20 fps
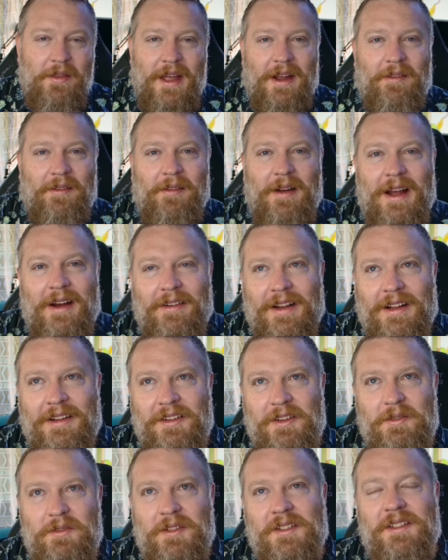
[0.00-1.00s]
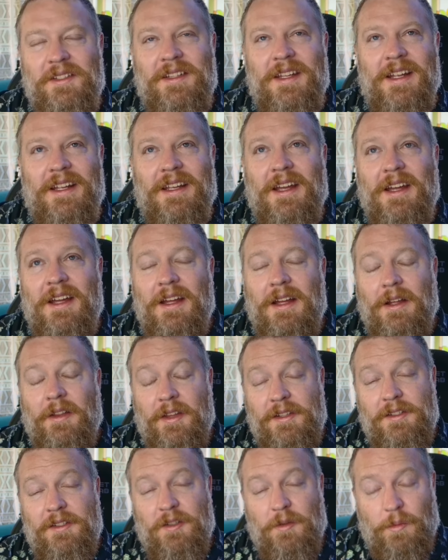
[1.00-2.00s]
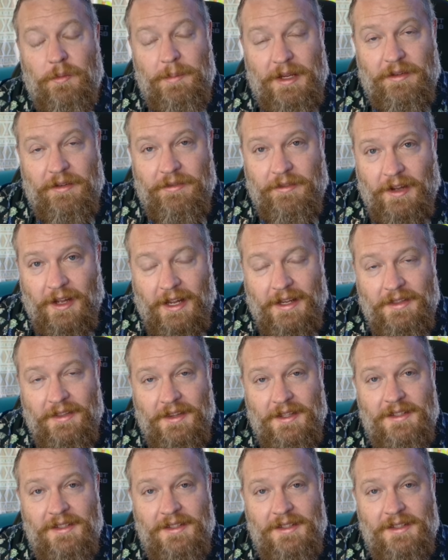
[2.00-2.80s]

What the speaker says: that route and you just think, this will be fine.